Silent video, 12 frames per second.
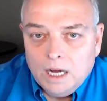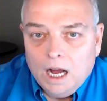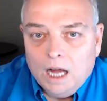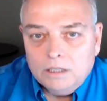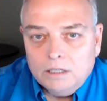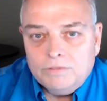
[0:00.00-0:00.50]

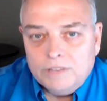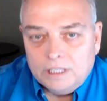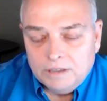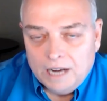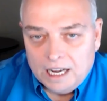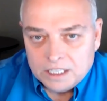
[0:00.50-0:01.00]
Hello, fellow
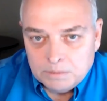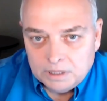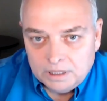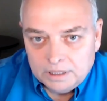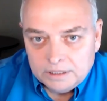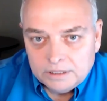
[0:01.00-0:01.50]

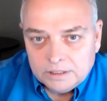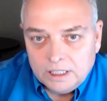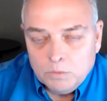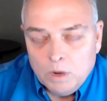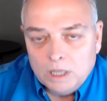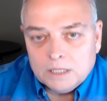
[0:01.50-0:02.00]
hospitalists, and
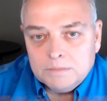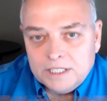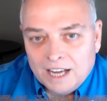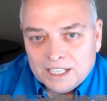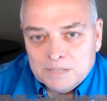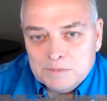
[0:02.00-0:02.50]
welcome to
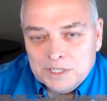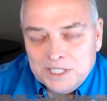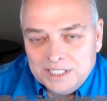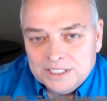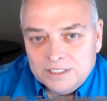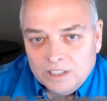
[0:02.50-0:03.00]

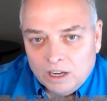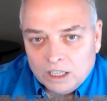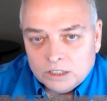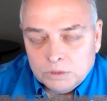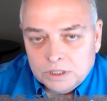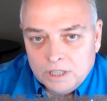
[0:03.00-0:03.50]
Documentation Talks
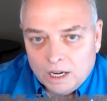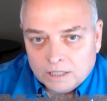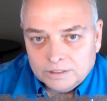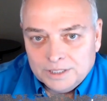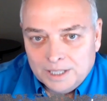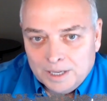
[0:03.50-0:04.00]
with Dr.
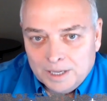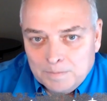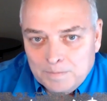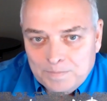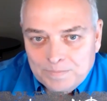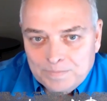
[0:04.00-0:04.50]
Tom.
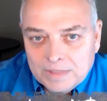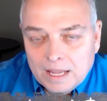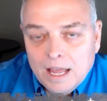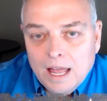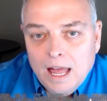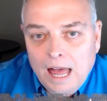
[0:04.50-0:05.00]

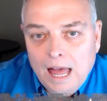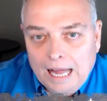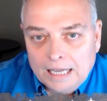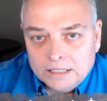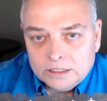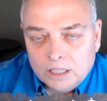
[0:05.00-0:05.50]

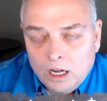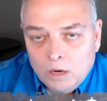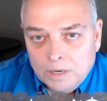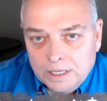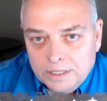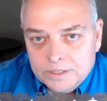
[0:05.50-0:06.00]
As
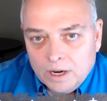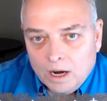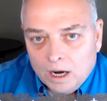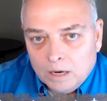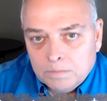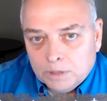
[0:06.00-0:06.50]
always,
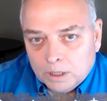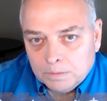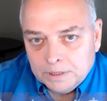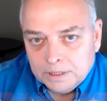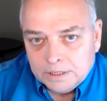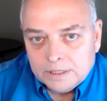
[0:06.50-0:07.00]
our
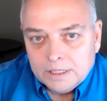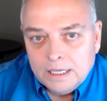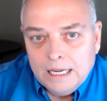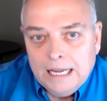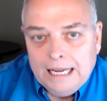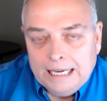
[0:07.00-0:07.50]
purpose
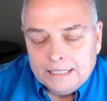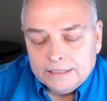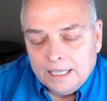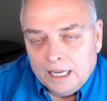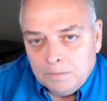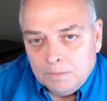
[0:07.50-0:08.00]
is to
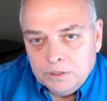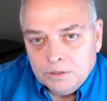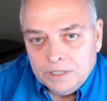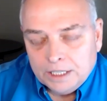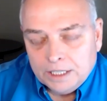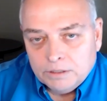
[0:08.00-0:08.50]
help you
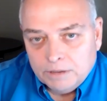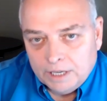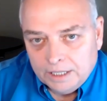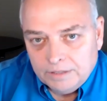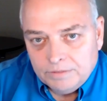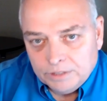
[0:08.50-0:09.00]
get
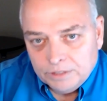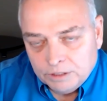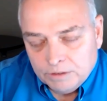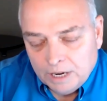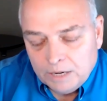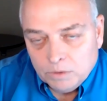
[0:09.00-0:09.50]
credit for the
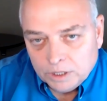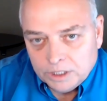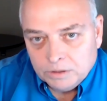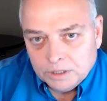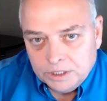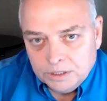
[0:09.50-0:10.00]
great work you
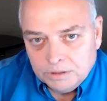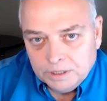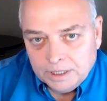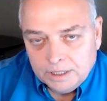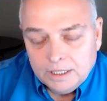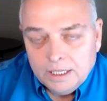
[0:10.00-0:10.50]
are
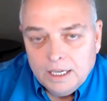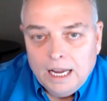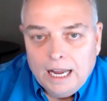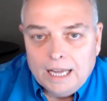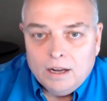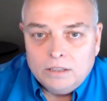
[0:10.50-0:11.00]
doing,
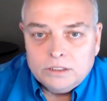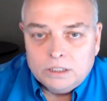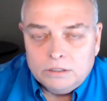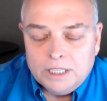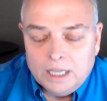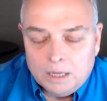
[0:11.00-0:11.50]
and also
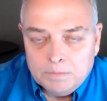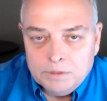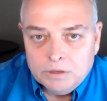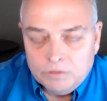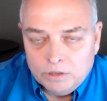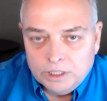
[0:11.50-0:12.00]
to help you
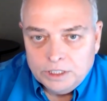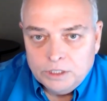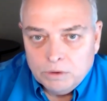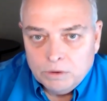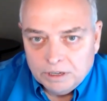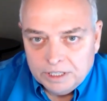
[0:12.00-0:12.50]
avoid
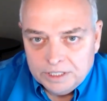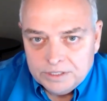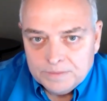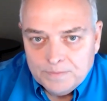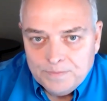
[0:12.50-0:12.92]
queries.